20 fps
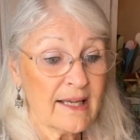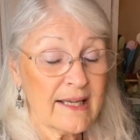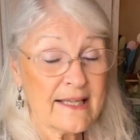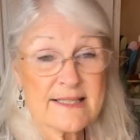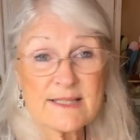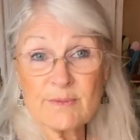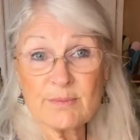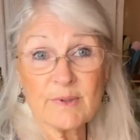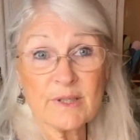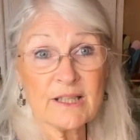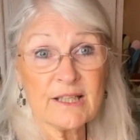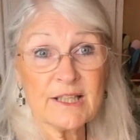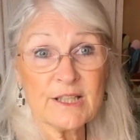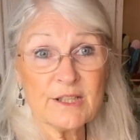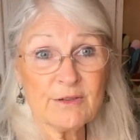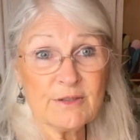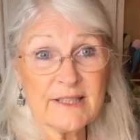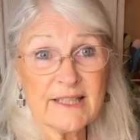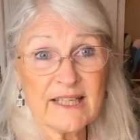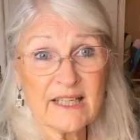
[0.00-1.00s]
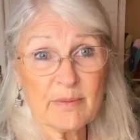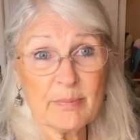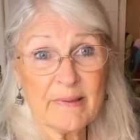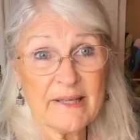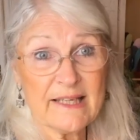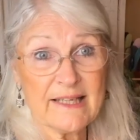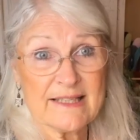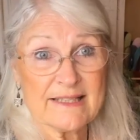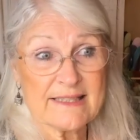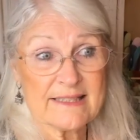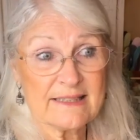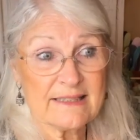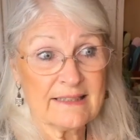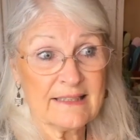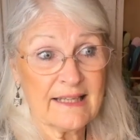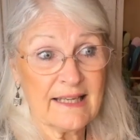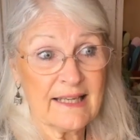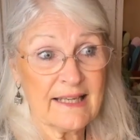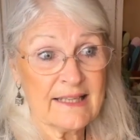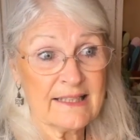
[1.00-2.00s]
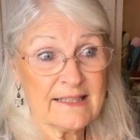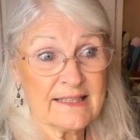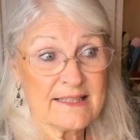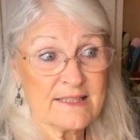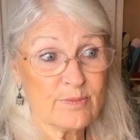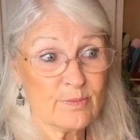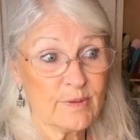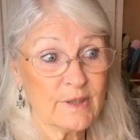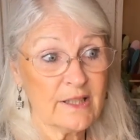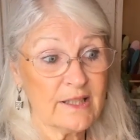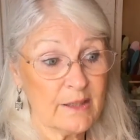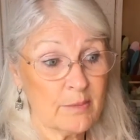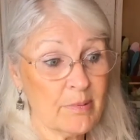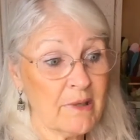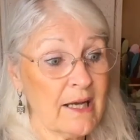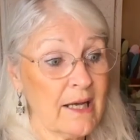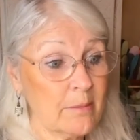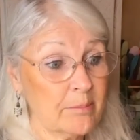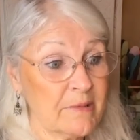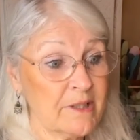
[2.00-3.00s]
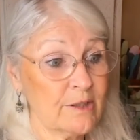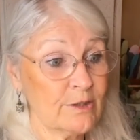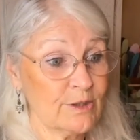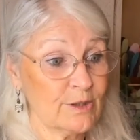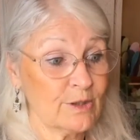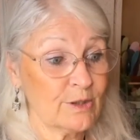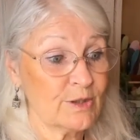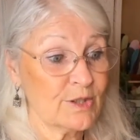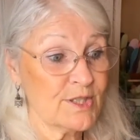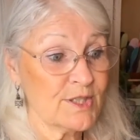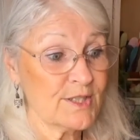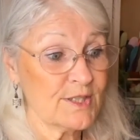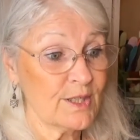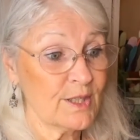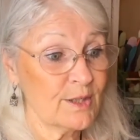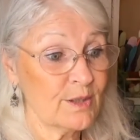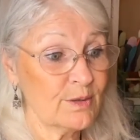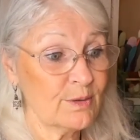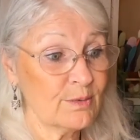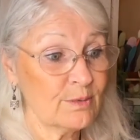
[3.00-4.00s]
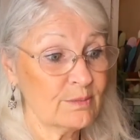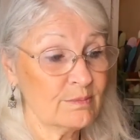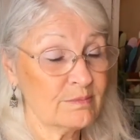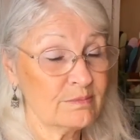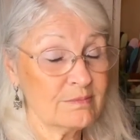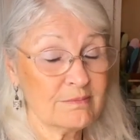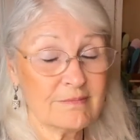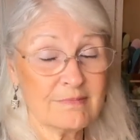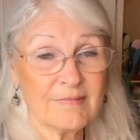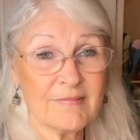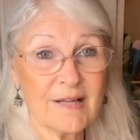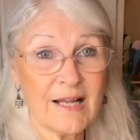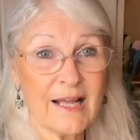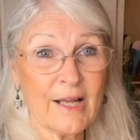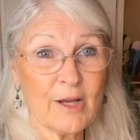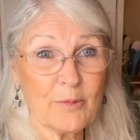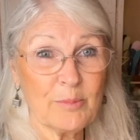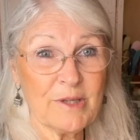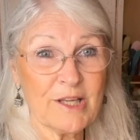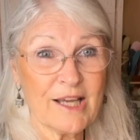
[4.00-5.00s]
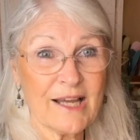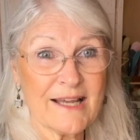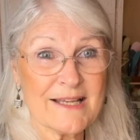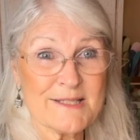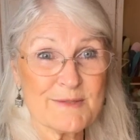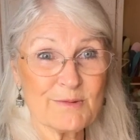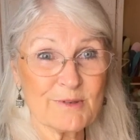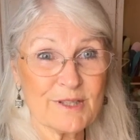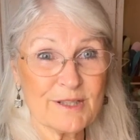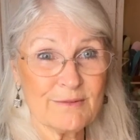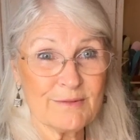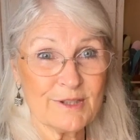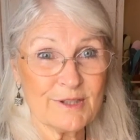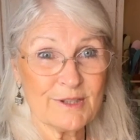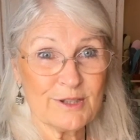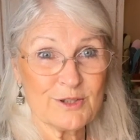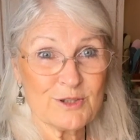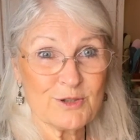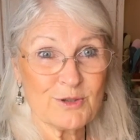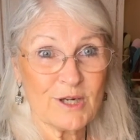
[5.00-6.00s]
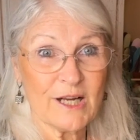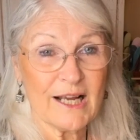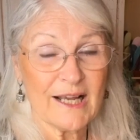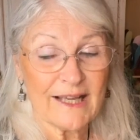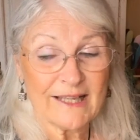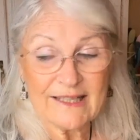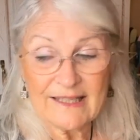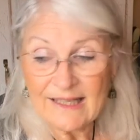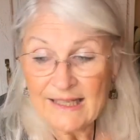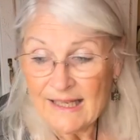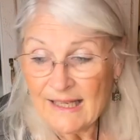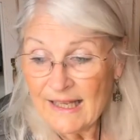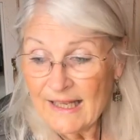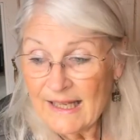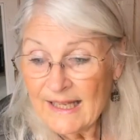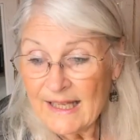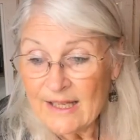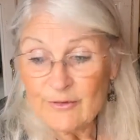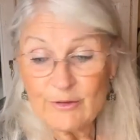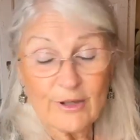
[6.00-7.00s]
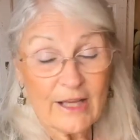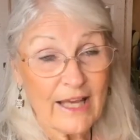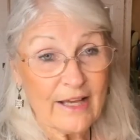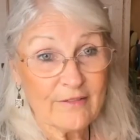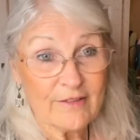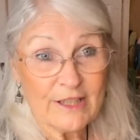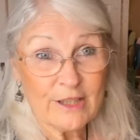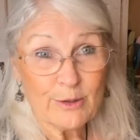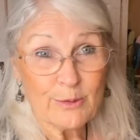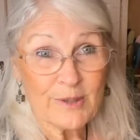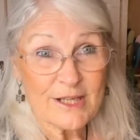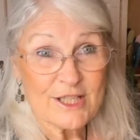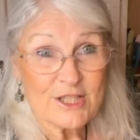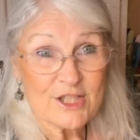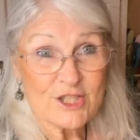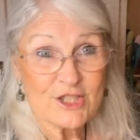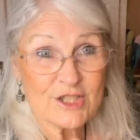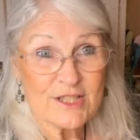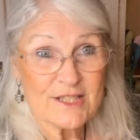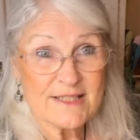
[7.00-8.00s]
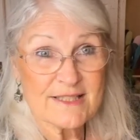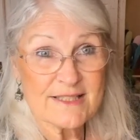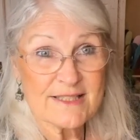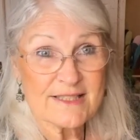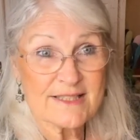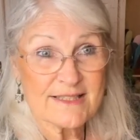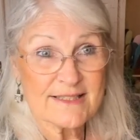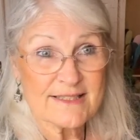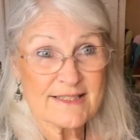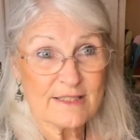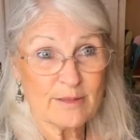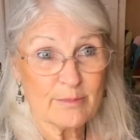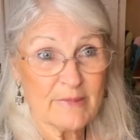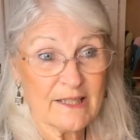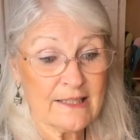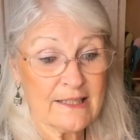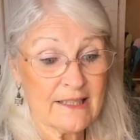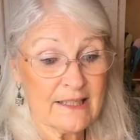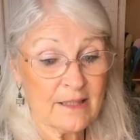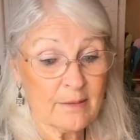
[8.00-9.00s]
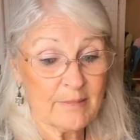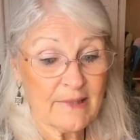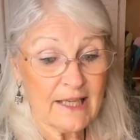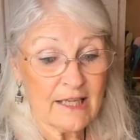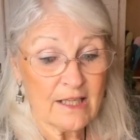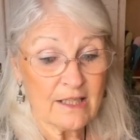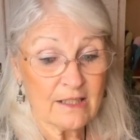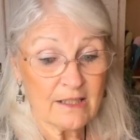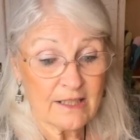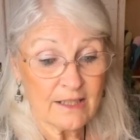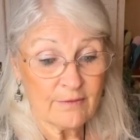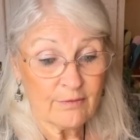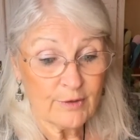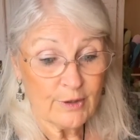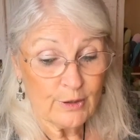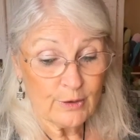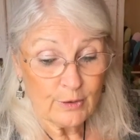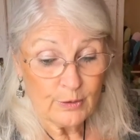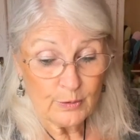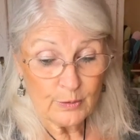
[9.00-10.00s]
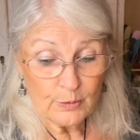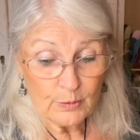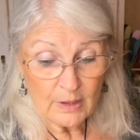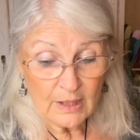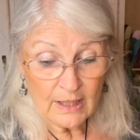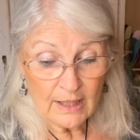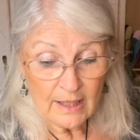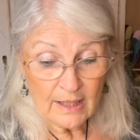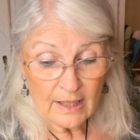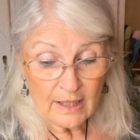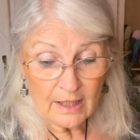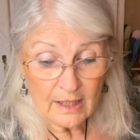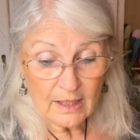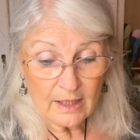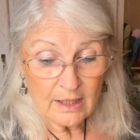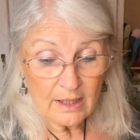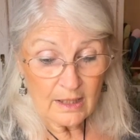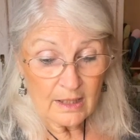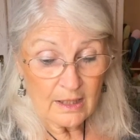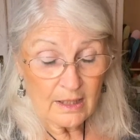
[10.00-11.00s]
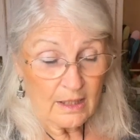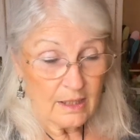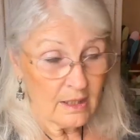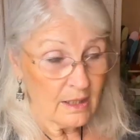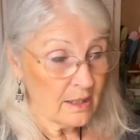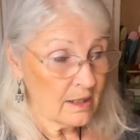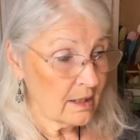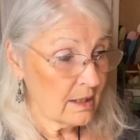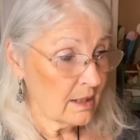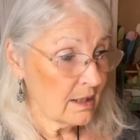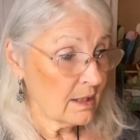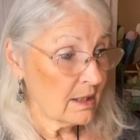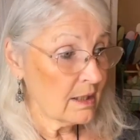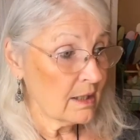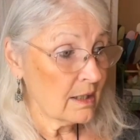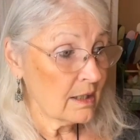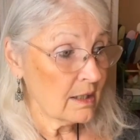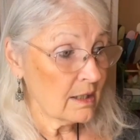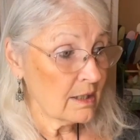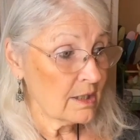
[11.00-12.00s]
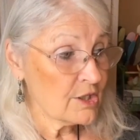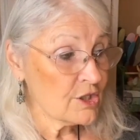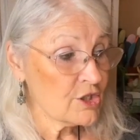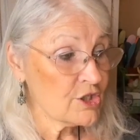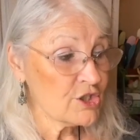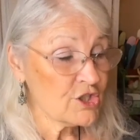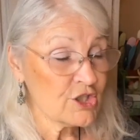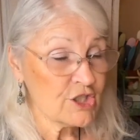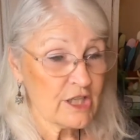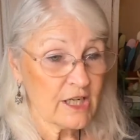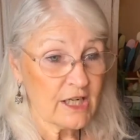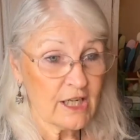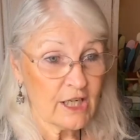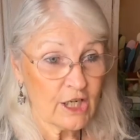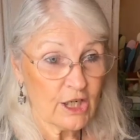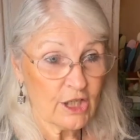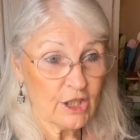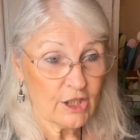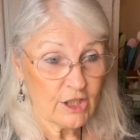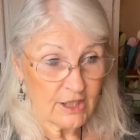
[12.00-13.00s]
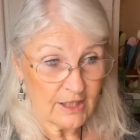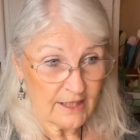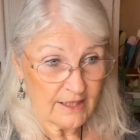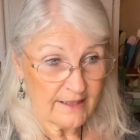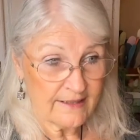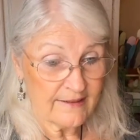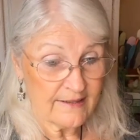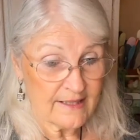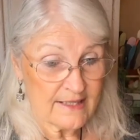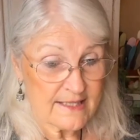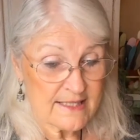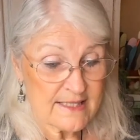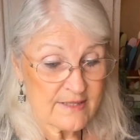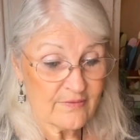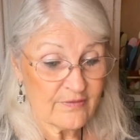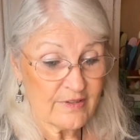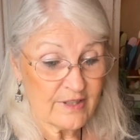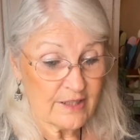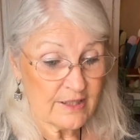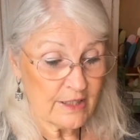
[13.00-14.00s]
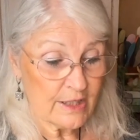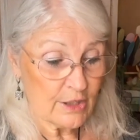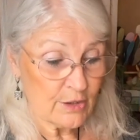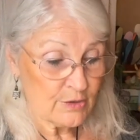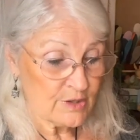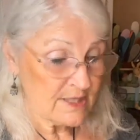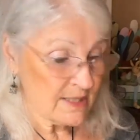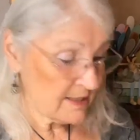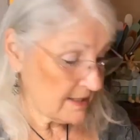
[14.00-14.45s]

it's a really unique piece and, and it's really popular. So I hope you guys will give it a try. If you have any questions, just send me an email. If you uh, share this video